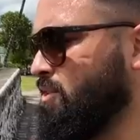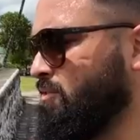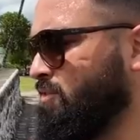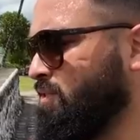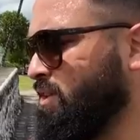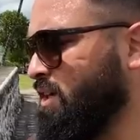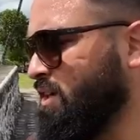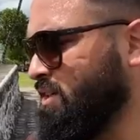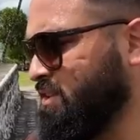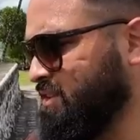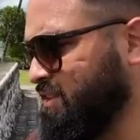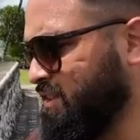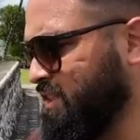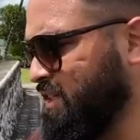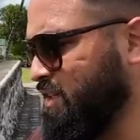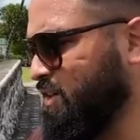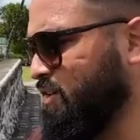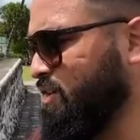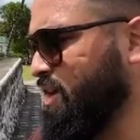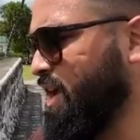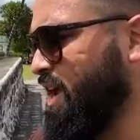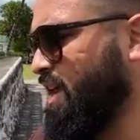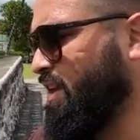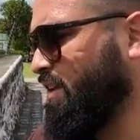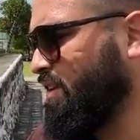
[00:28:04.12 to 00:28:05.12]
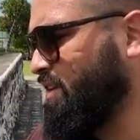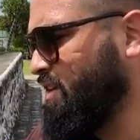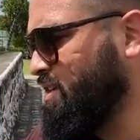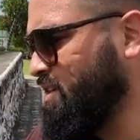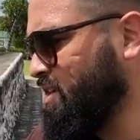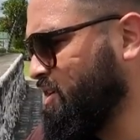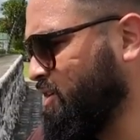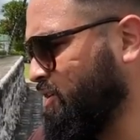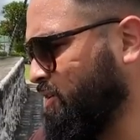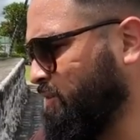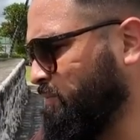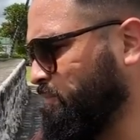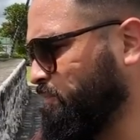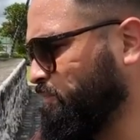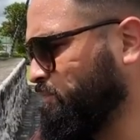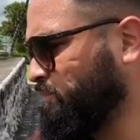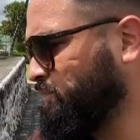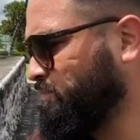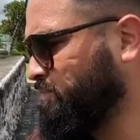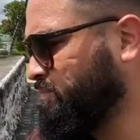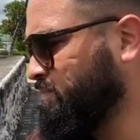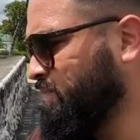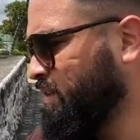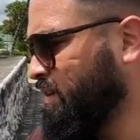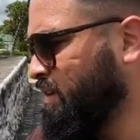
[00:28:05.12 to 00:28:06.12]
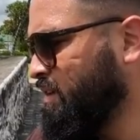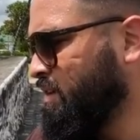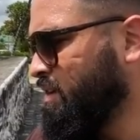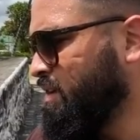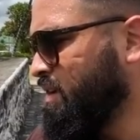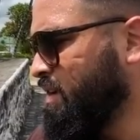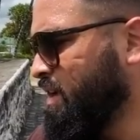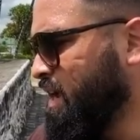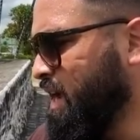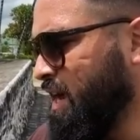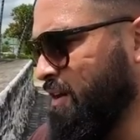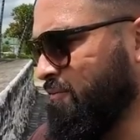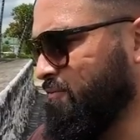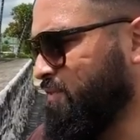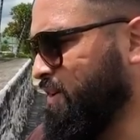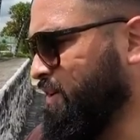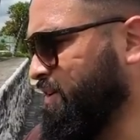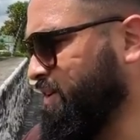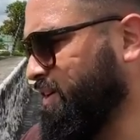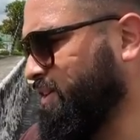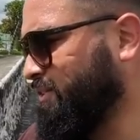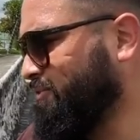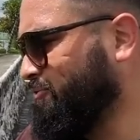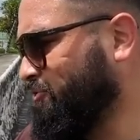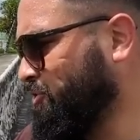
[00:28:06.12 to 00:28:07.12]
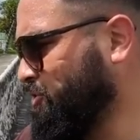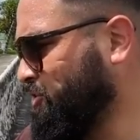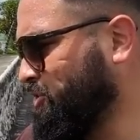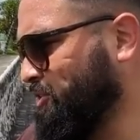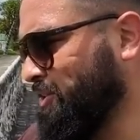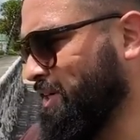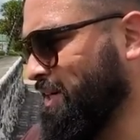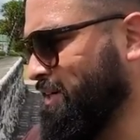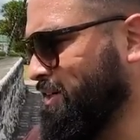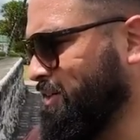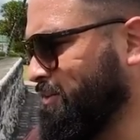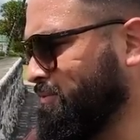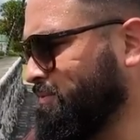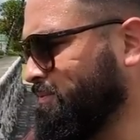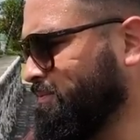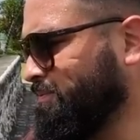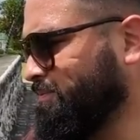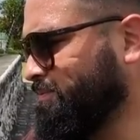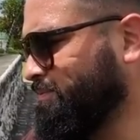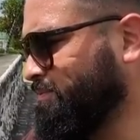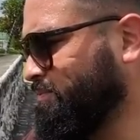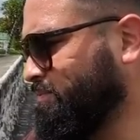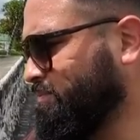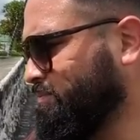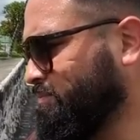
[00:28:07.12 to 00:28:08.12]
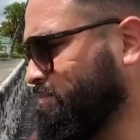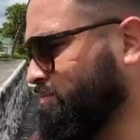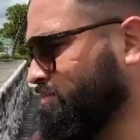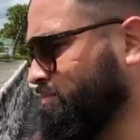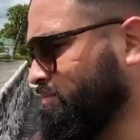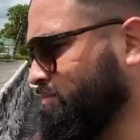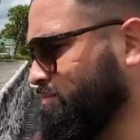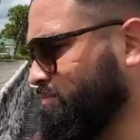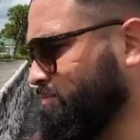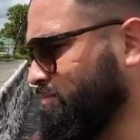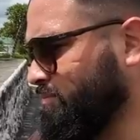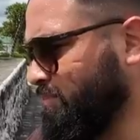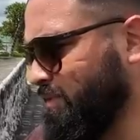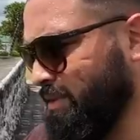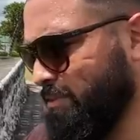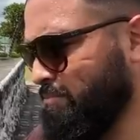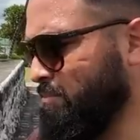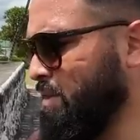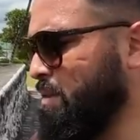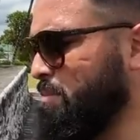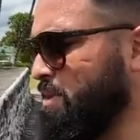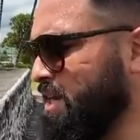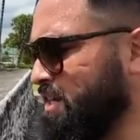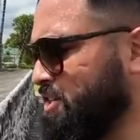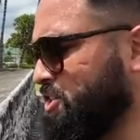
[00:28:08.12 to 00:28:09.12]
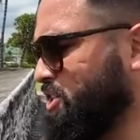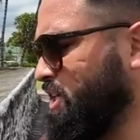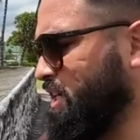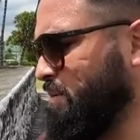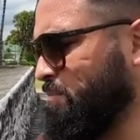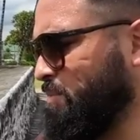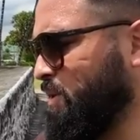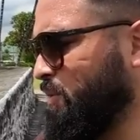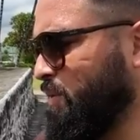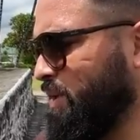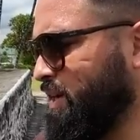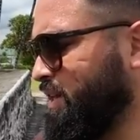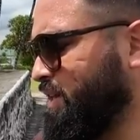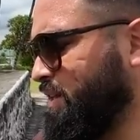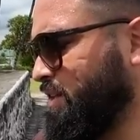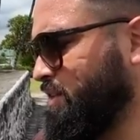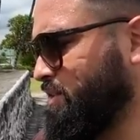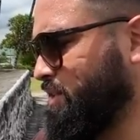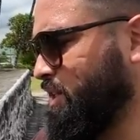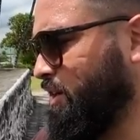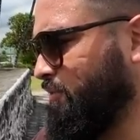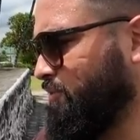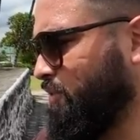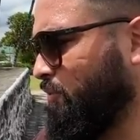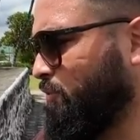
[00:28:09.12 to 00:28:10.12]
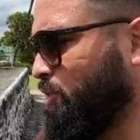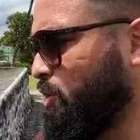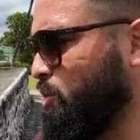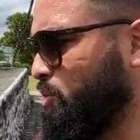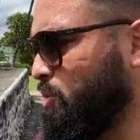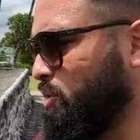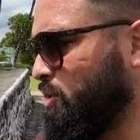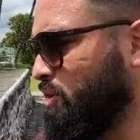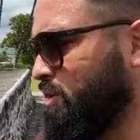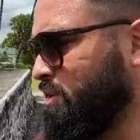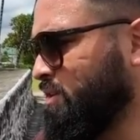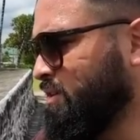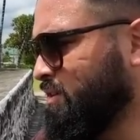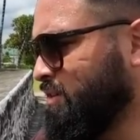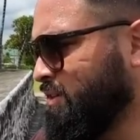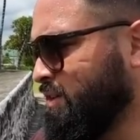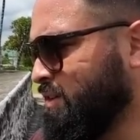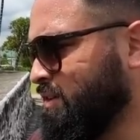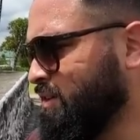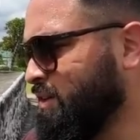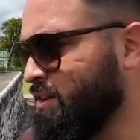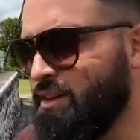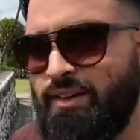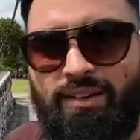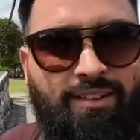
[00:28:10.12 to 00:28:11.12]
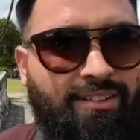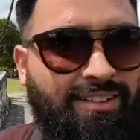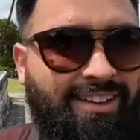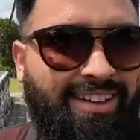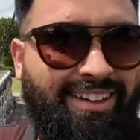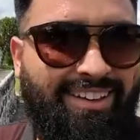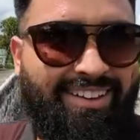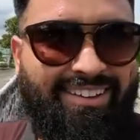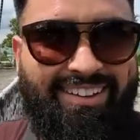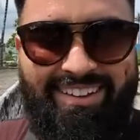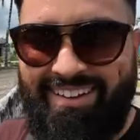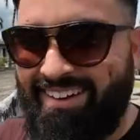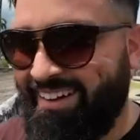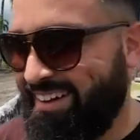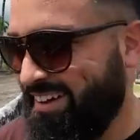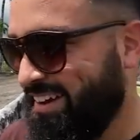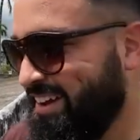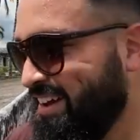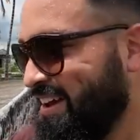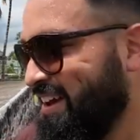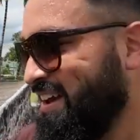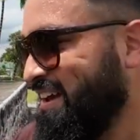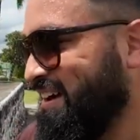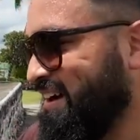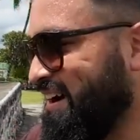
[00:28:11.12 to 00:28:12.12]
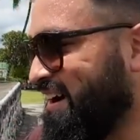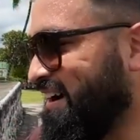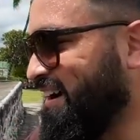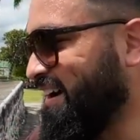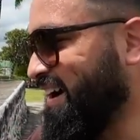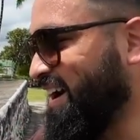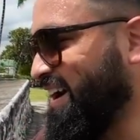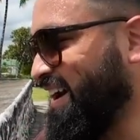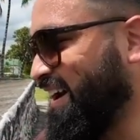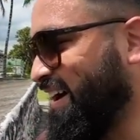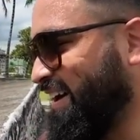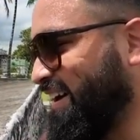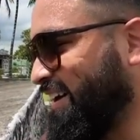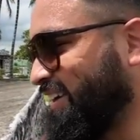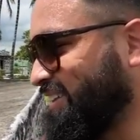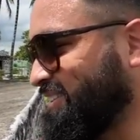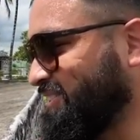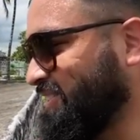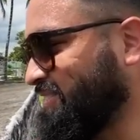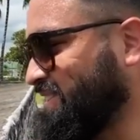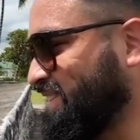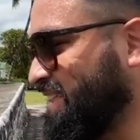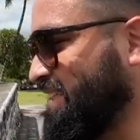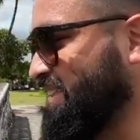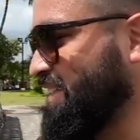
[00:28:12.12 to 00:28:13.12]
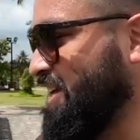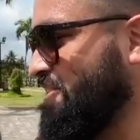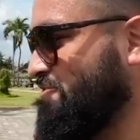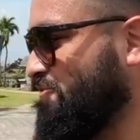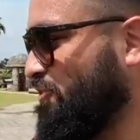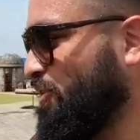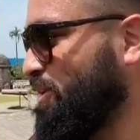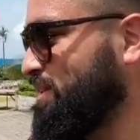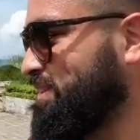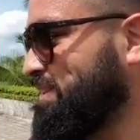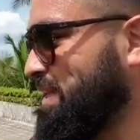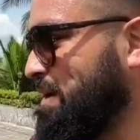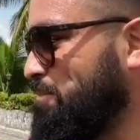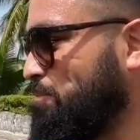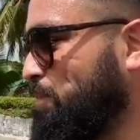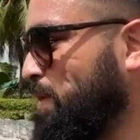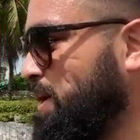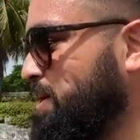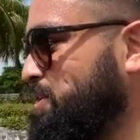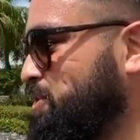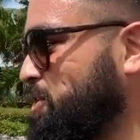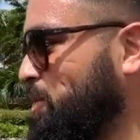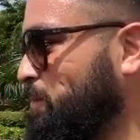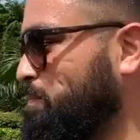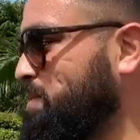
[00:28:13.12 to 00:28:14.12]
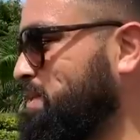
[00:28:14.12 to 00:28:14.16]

of Castile and Leon. I'm very confused right now. Maybe I shouldn't be reading this off of Google. All right, now it also says that Fort San Pedro